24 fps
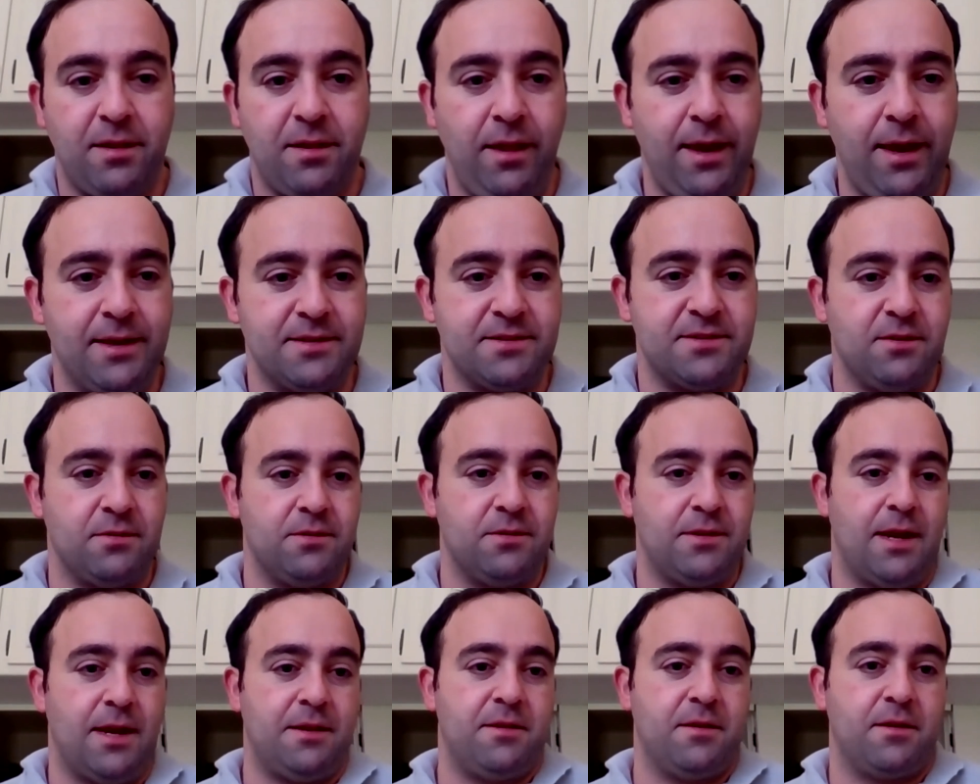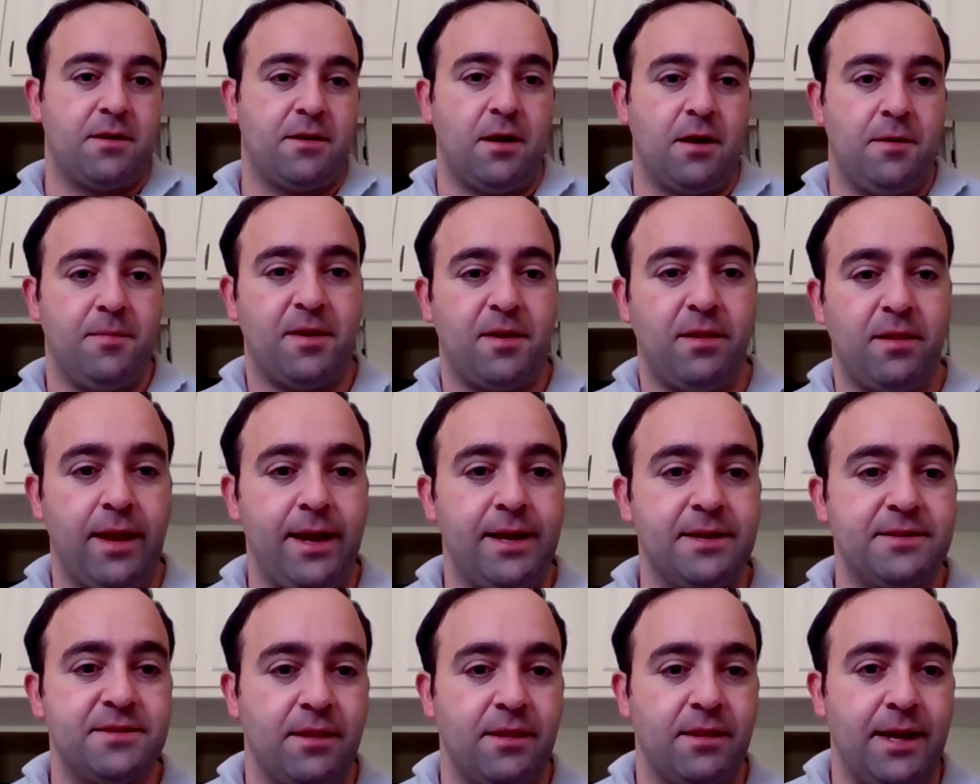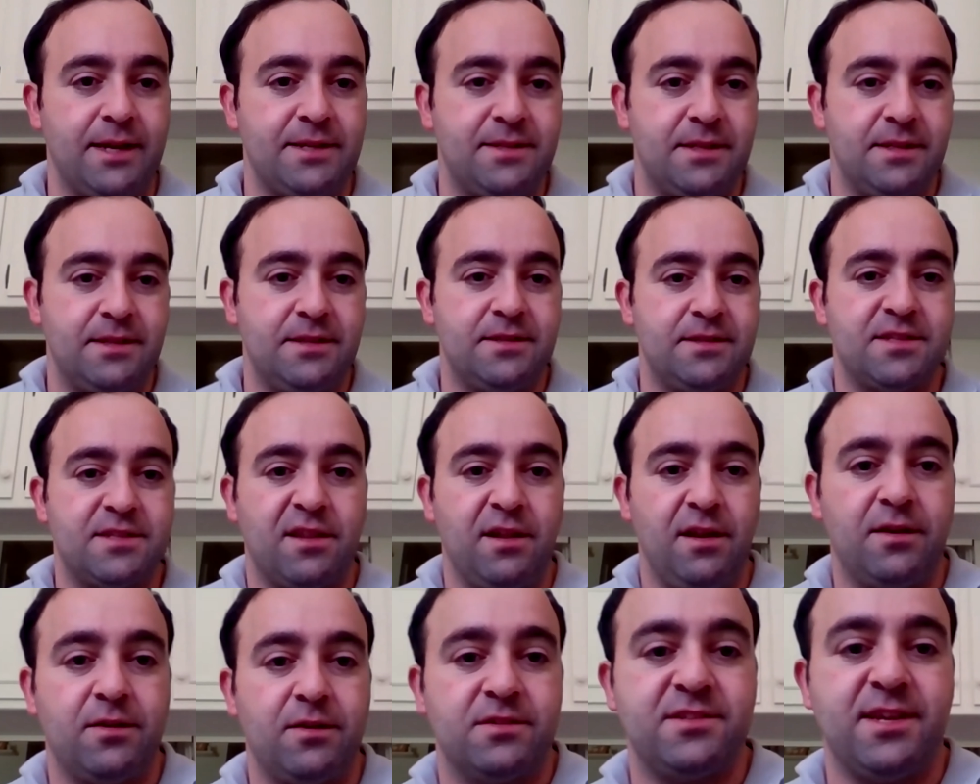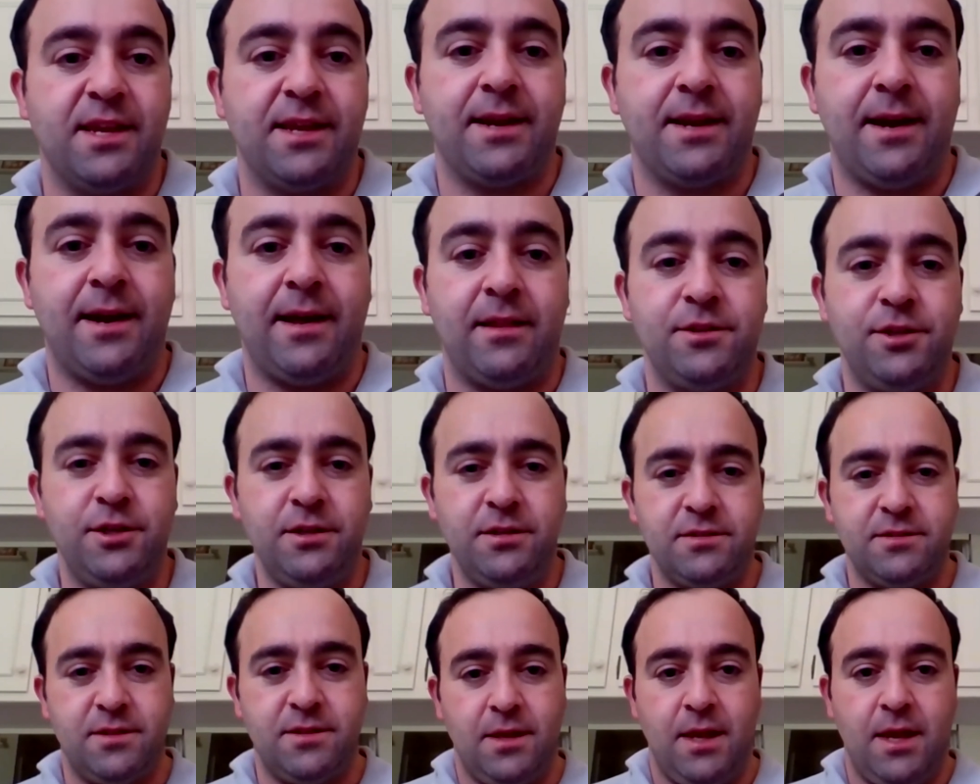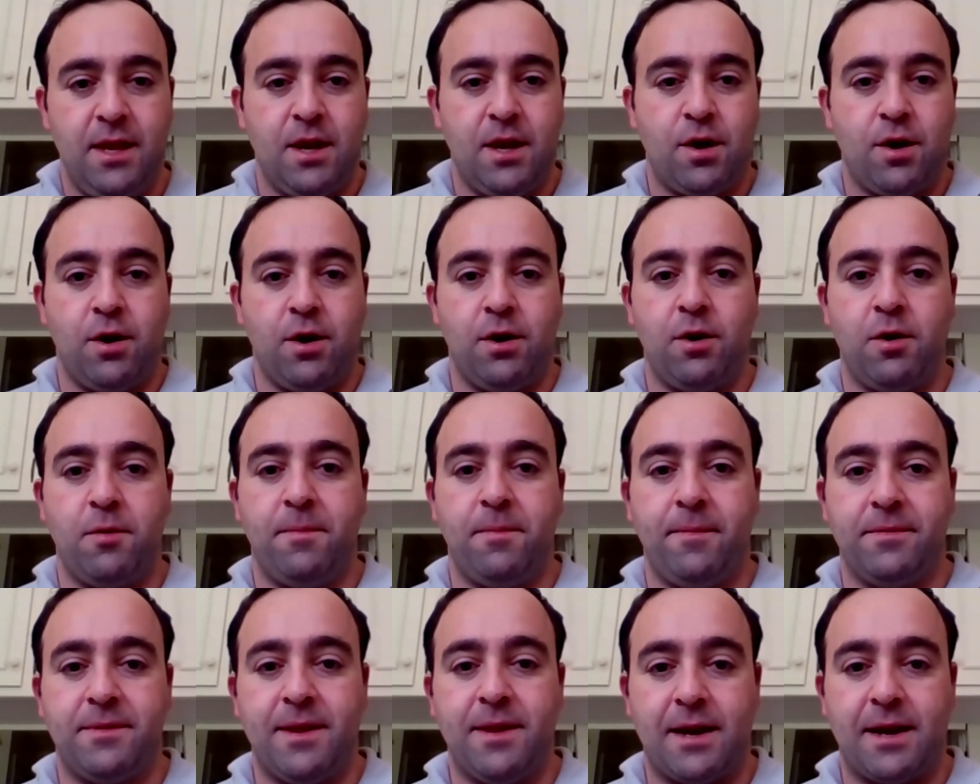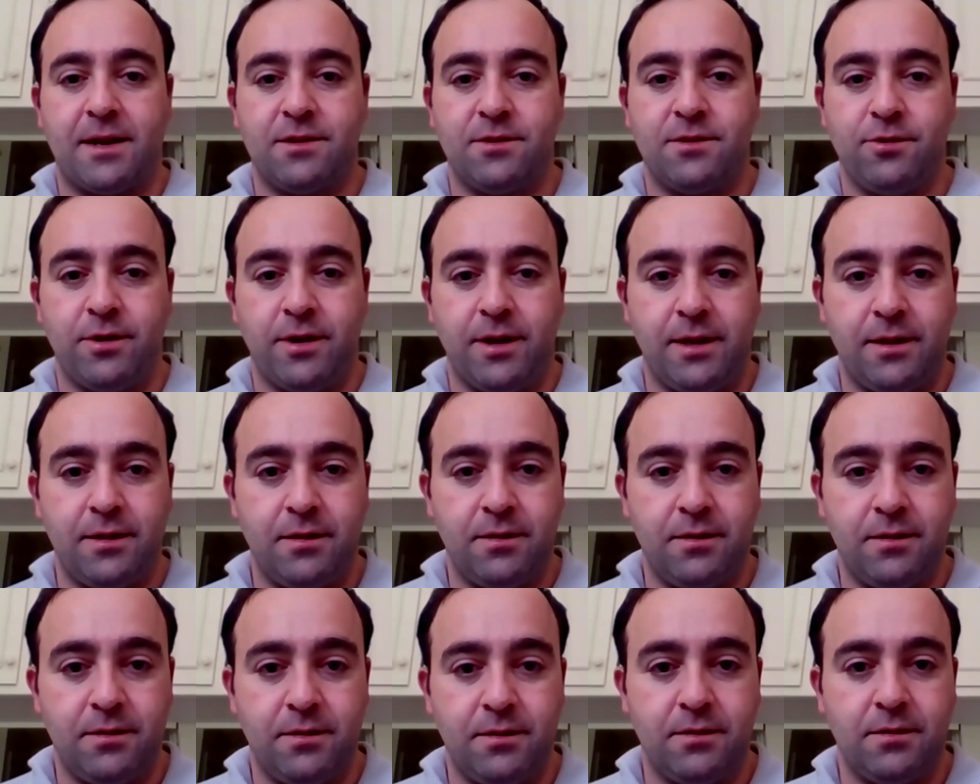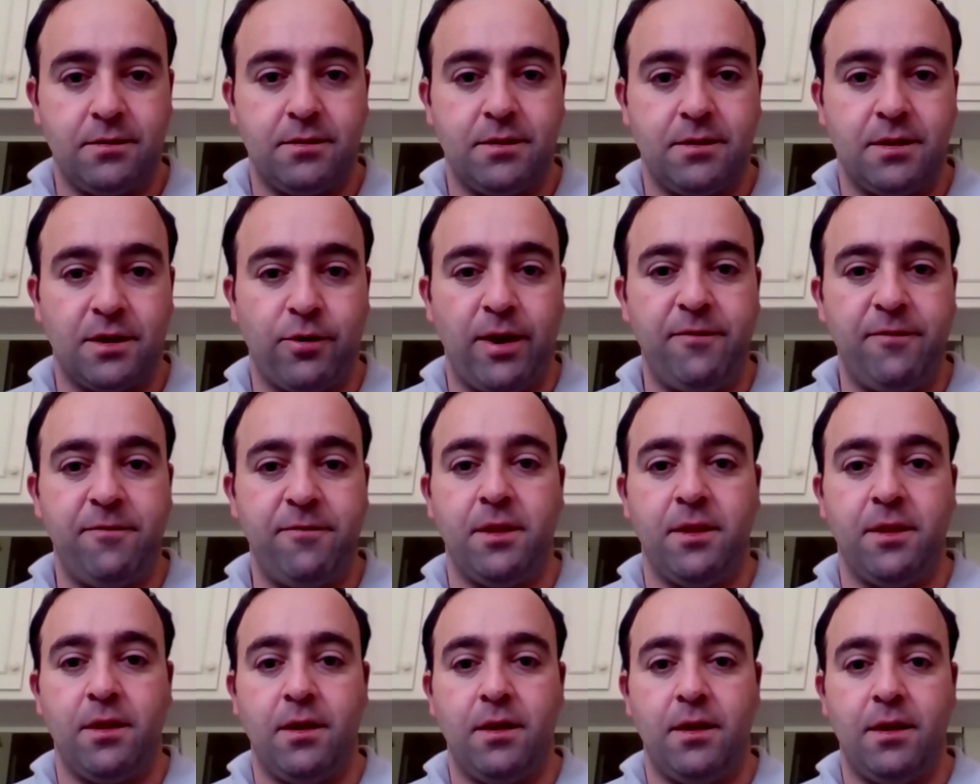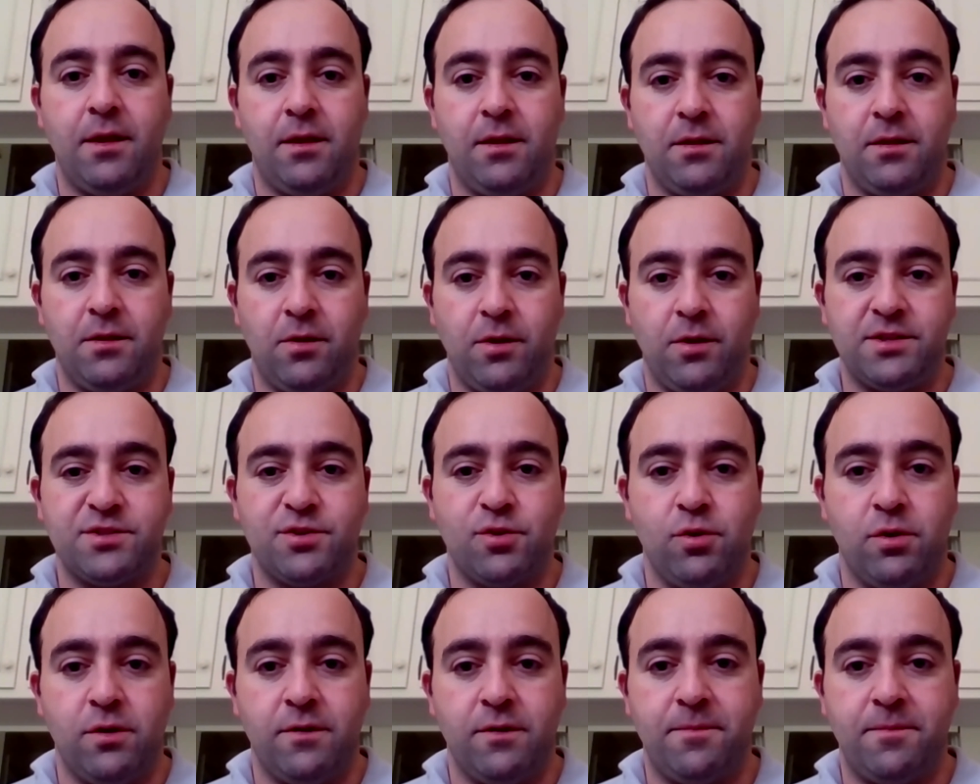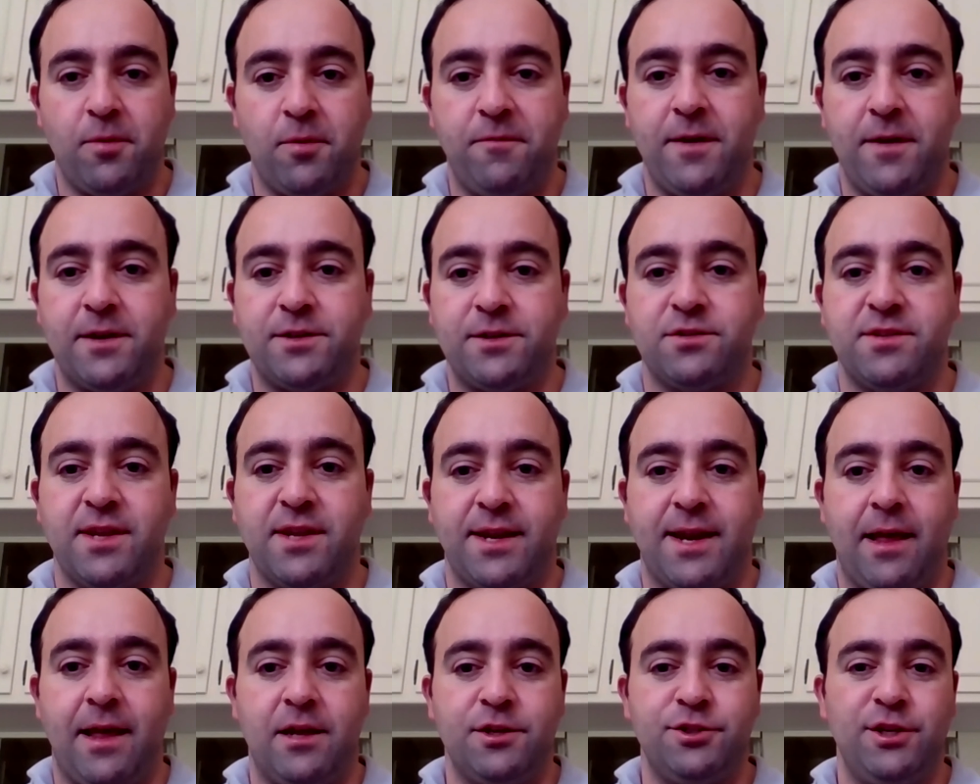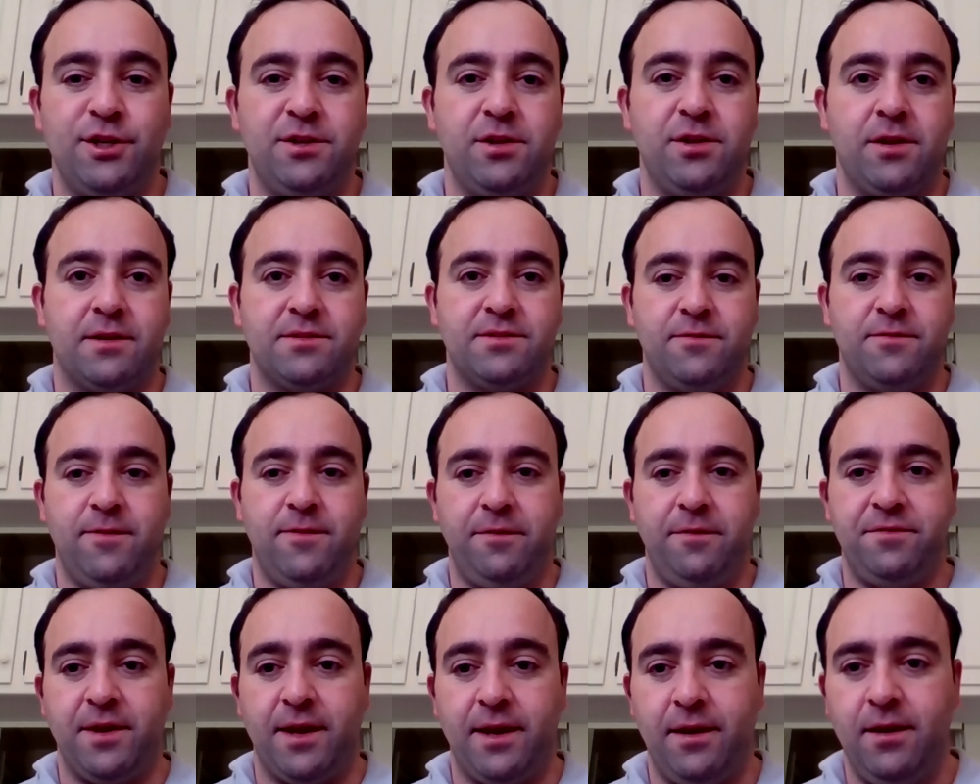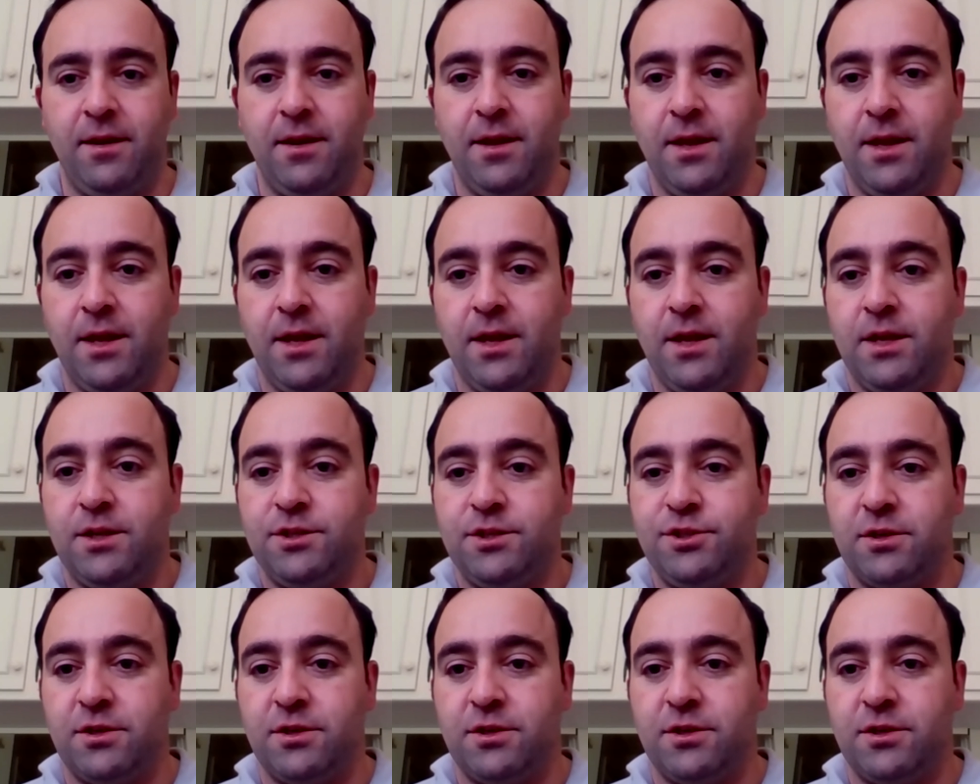Carmen Clay. So Dr. Carmen Clay is a licensed clinical psychologist, earned her doctorate degree from the Illinois School of Professional Psychology in 2015.